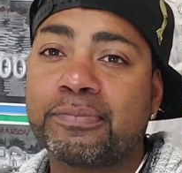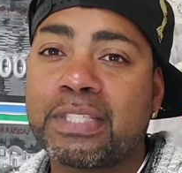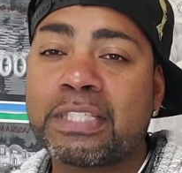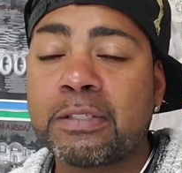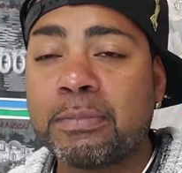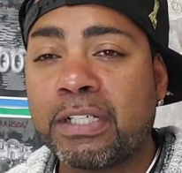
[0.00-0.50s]

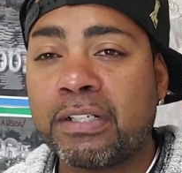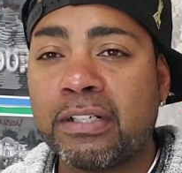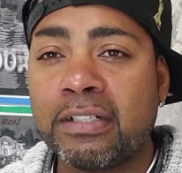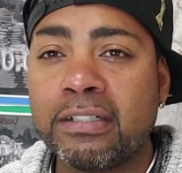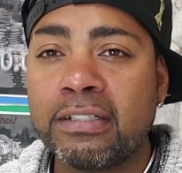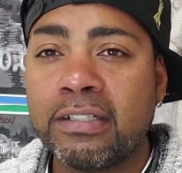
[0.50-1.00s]
It's gonna be
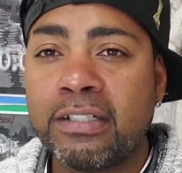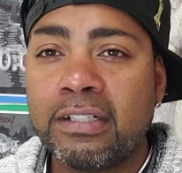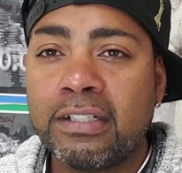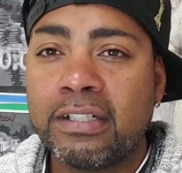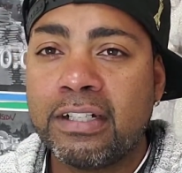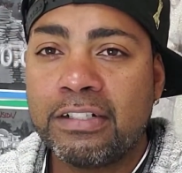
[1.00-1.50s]
hard,
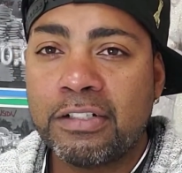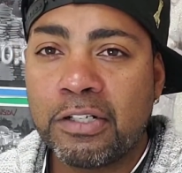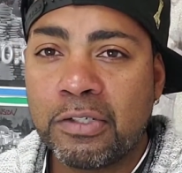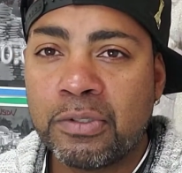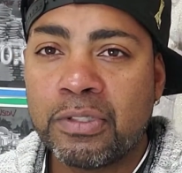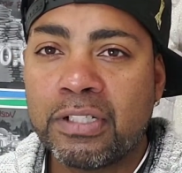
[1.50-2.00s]

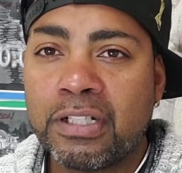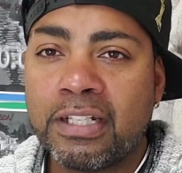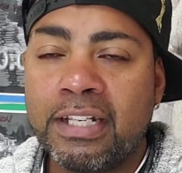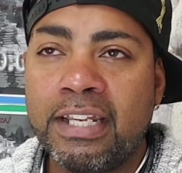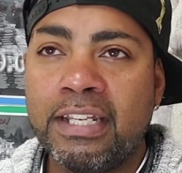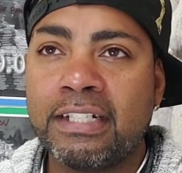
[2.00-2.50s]

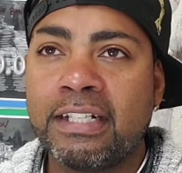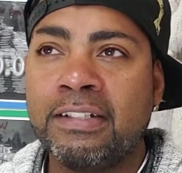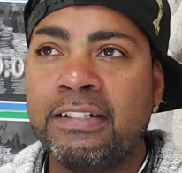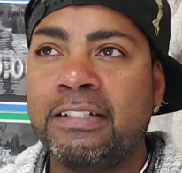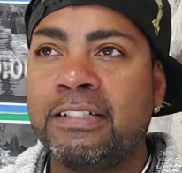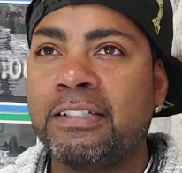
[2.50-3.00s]
and
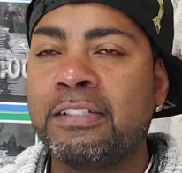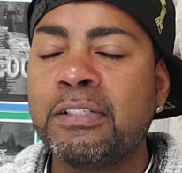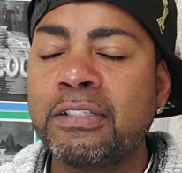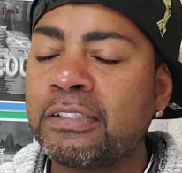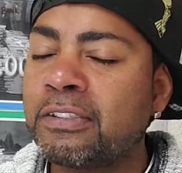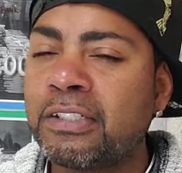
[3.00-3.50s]

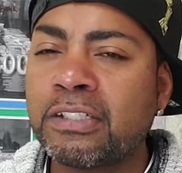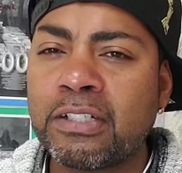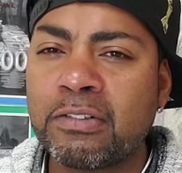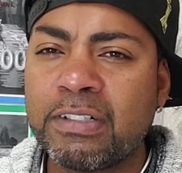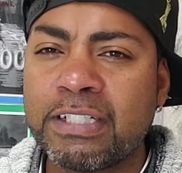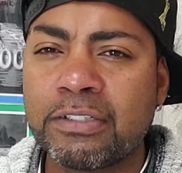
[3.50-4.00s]
there's not a
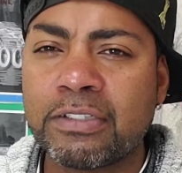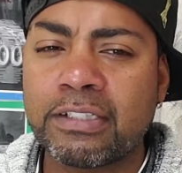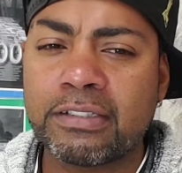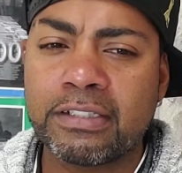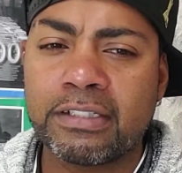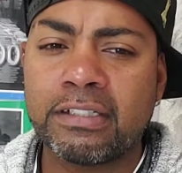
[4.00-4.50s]
lot of research
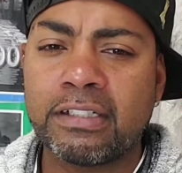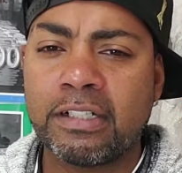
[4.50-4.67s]
out there